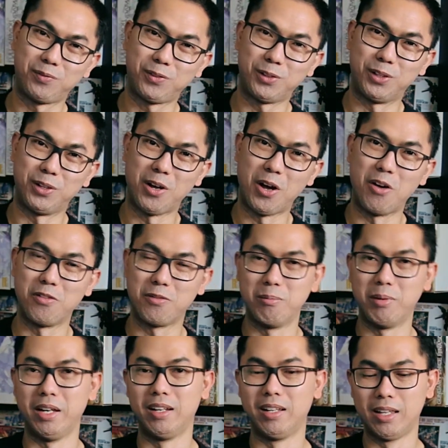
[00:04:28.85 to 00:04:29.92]
turn it off.
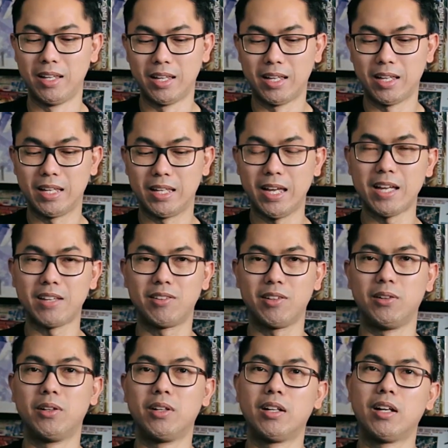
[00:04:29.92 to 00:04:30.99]
But yeah,
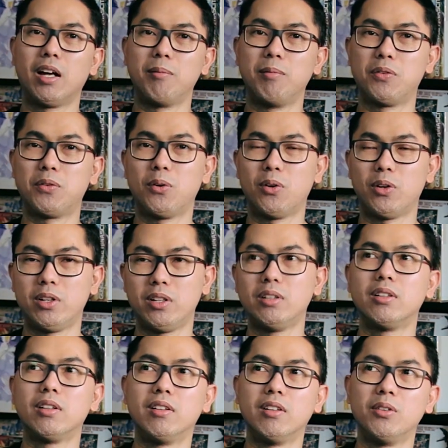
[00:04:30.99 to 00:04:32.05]
so before,
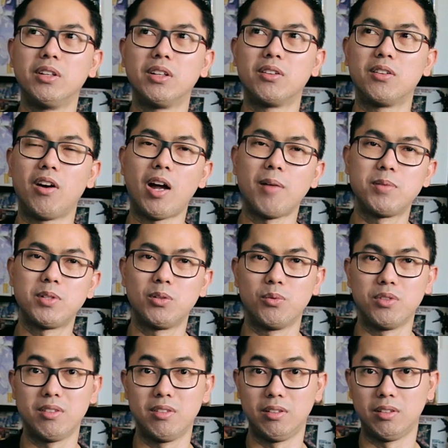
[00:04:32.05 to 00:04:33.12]
the only other option
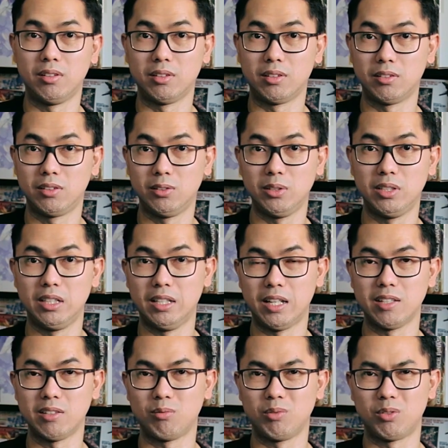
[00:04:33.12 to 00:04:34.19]
was the
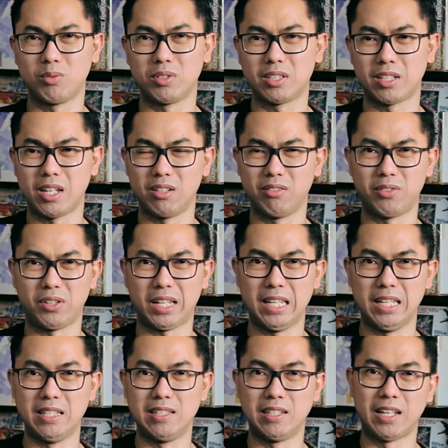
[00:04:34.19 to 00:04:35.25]
2DS, which was kind of for
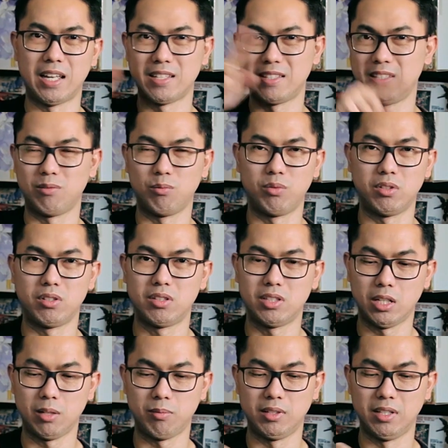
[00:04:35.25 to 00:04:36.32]
kids, and it has this weird
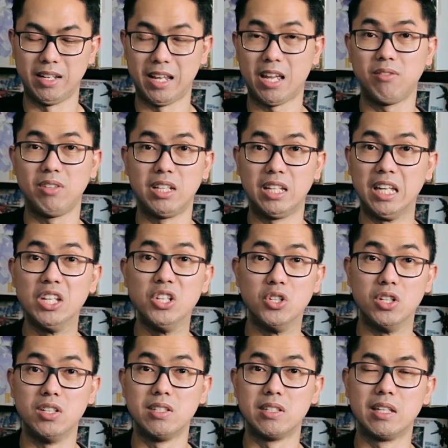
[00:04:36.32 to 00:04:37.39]
shape. It didn't have any
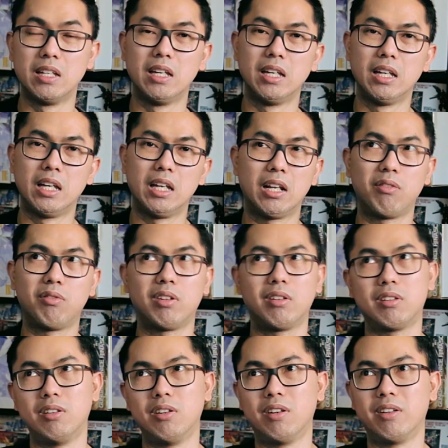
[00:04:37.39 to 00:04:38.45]
hinges. I
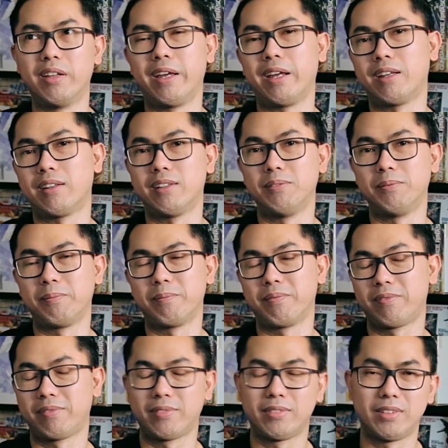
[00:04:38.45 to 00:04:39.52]
figured, you know,
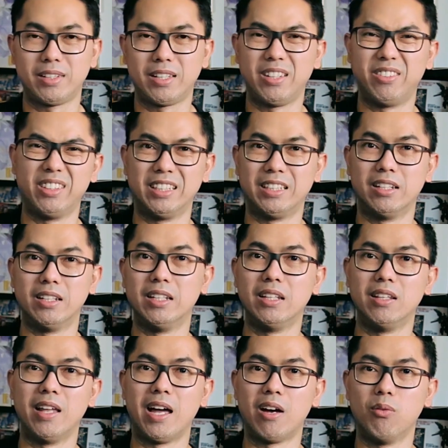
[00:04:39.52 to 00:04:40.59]
I really didn't
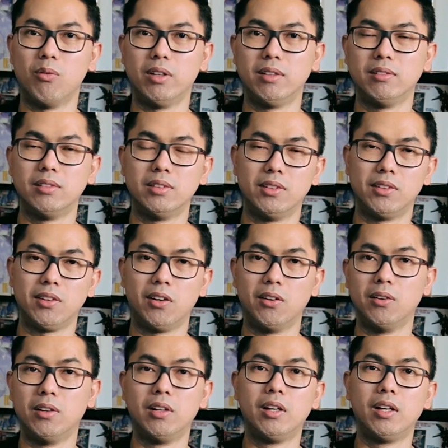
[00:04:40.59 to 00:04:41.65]
need that one. And so